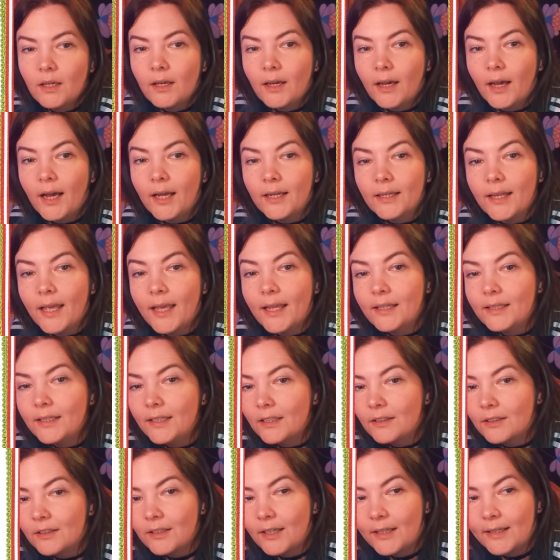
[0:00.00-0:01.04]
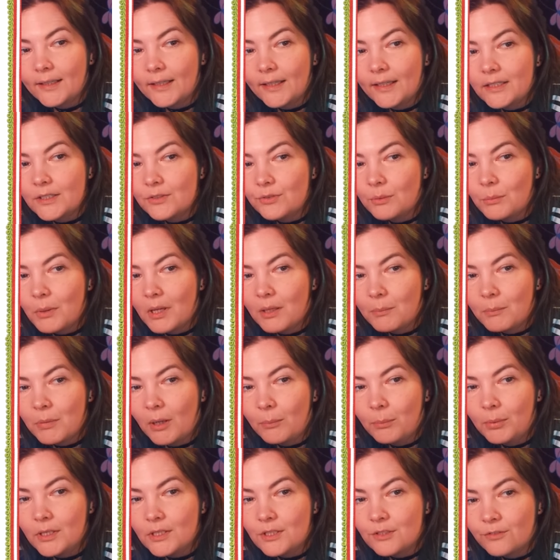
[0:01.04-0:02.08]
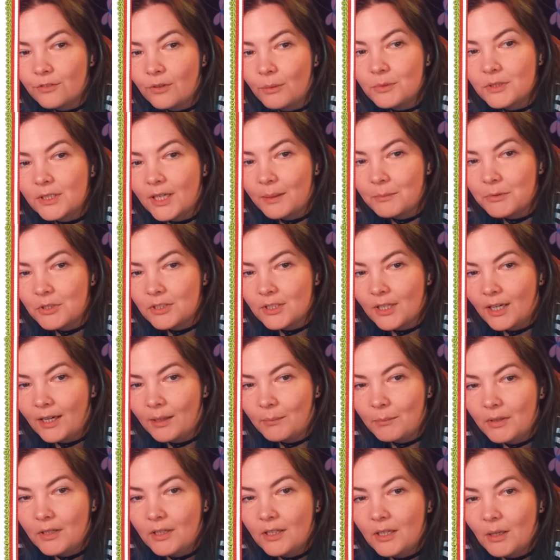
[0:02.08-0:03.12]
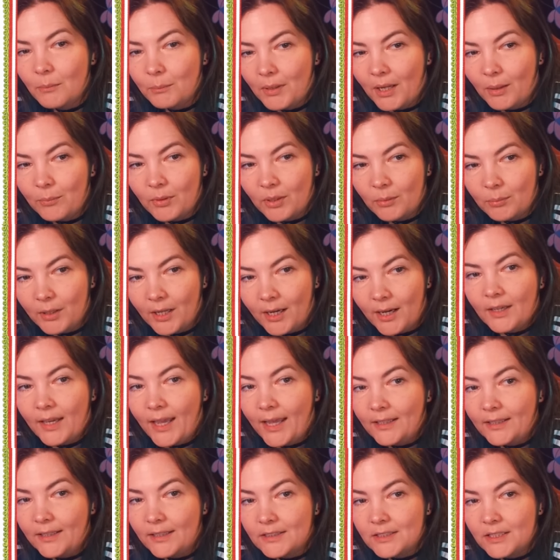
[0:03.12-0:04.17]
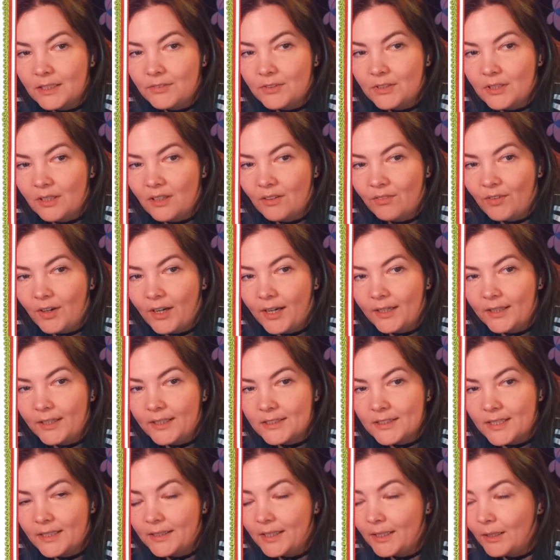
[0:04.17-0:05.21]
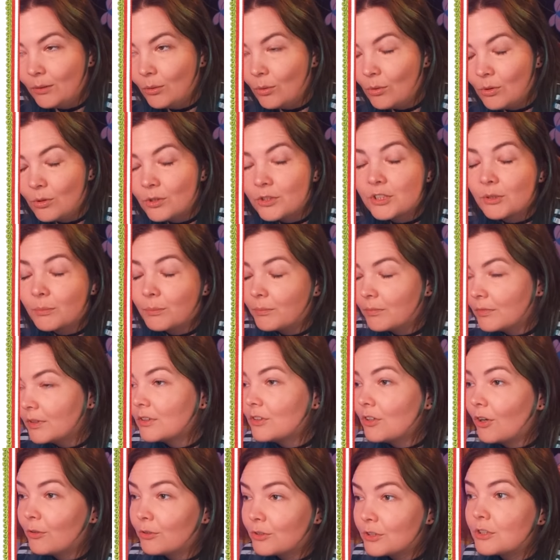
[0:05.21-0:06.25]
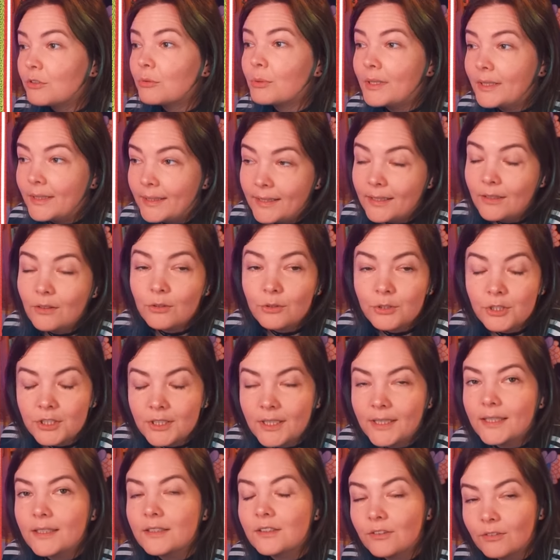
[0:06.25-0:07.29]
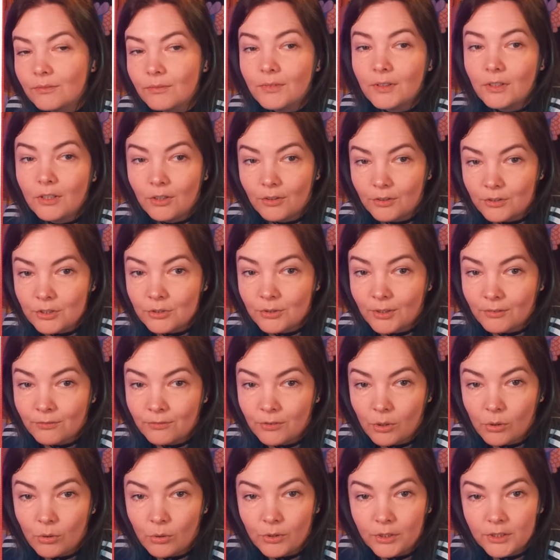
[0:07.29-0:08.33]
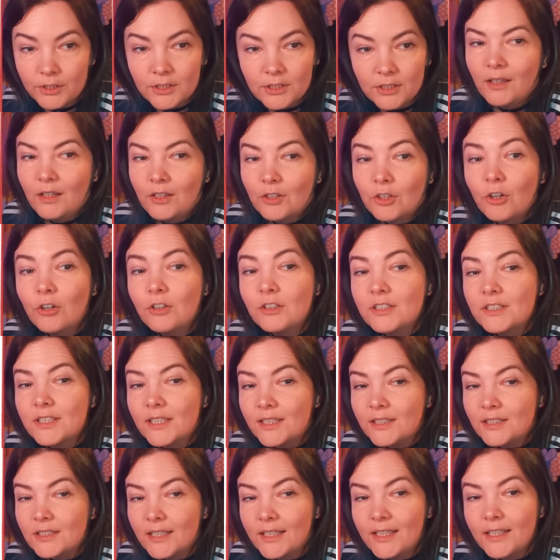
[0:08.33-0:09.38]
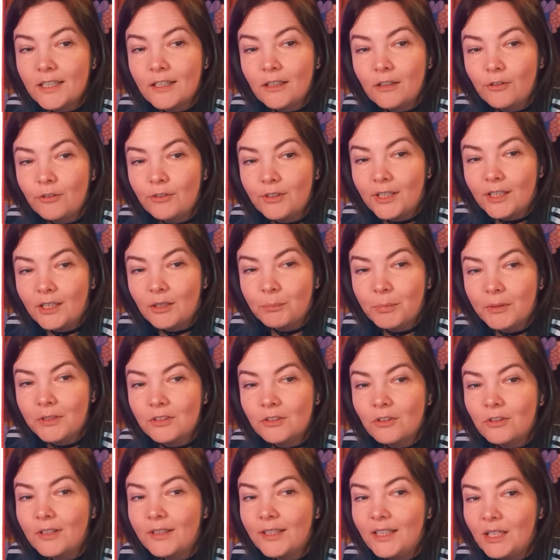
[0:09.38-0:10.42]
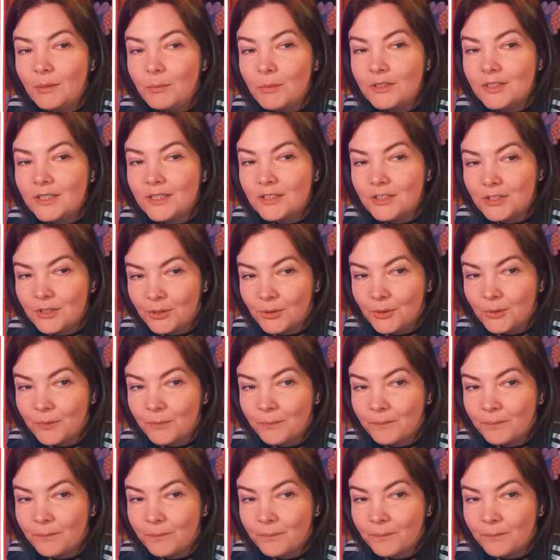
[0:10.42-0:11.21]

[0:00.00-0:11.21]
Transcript: and any other guidelines we may publish from time to time, blah, blah, blah. Any activity that violates any laws, don't do illegal shit, straightforward. Content, including, but not limited to,